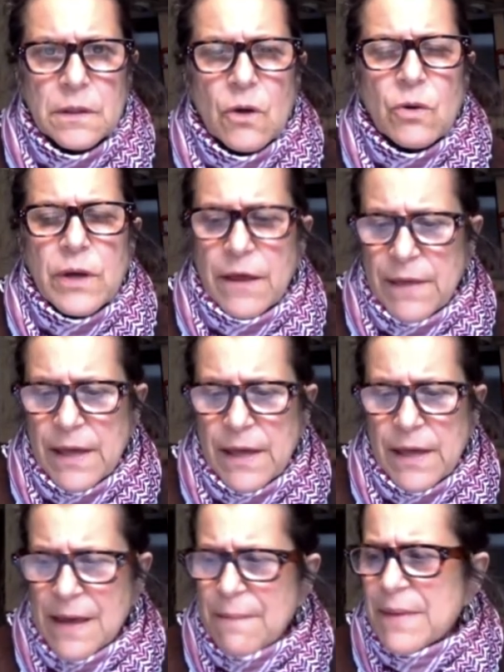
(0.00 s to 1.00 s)
Okay,
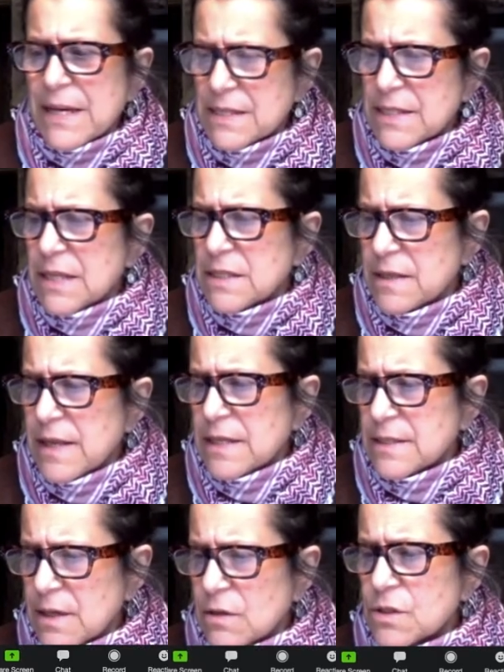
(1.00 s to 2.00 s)
that makes sense, and
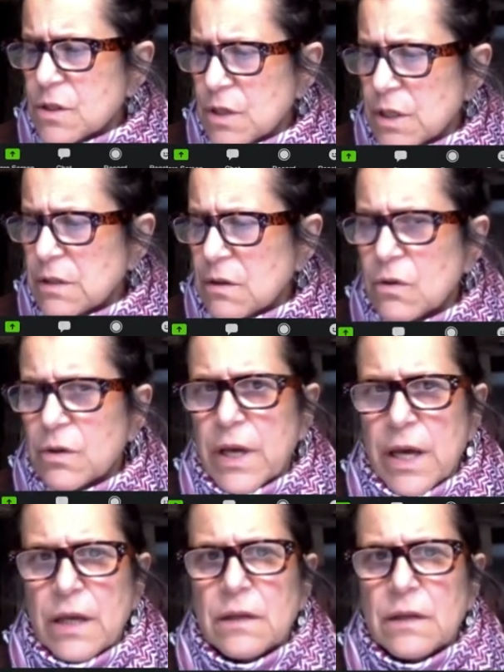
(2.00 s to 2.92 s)
that sounds good. Okay.